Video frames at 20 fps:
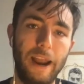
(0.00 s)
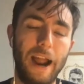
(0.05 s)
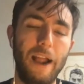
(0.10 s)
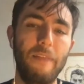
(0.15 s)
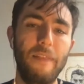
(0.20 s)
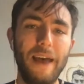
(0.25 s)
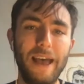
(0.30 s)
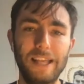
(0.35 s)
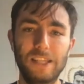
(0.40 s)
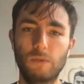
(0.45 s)

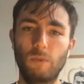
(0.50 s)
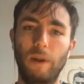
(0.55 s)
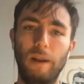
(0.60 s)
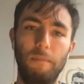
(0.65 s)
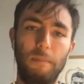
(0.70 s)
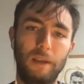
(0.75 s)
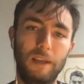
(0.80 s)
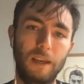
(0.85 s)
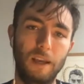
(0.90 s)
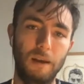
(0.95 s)
And that's when
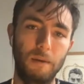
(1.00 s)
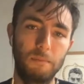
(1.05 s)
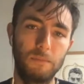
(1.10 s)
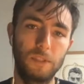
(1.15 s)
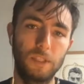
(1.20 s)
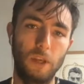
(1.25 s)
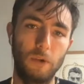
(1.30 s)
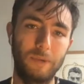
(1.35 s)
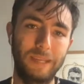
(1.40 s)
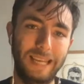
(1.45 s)
it
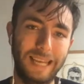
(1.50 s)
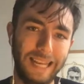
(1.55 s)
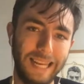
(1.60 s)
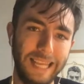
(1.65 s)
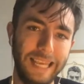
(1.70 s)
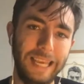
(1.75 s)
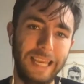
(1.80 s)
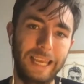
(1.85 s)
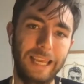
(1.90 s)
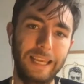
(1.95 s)
becomes, you know,
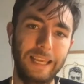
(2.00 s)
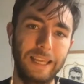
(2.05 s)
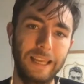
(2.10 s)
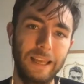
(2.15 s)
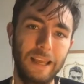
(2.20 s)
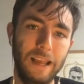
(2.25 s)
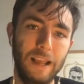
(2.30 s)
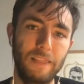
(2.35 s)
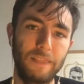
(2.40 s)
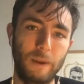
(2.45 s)
clear
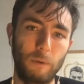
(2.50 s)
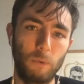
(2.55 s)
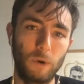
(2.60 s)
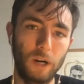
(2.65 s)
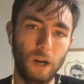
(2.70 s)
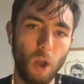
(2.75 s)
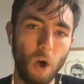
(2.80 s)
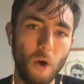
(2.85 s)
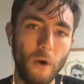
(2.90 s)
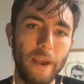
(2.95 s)
that
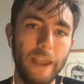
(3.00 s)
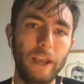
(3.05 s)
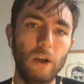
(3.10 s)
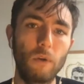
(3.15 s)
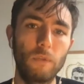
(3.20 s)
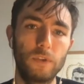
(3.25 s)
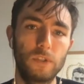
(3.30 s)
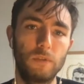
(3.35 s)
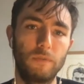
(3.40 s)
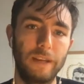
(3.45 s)
relying
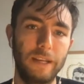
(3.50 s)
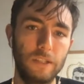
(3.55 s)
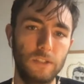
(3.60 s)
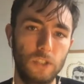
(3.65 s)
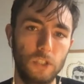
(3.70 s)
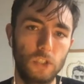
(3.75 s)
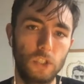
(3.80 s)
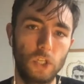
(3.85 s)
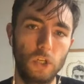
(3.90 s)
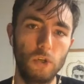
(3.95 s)
on the sort of
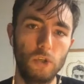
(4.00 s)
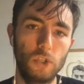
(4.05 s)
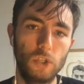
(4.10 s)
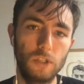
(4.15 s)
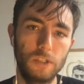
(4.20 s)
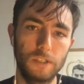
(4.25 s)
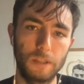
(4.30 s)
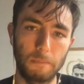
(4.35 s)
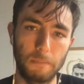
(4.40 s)
institutions,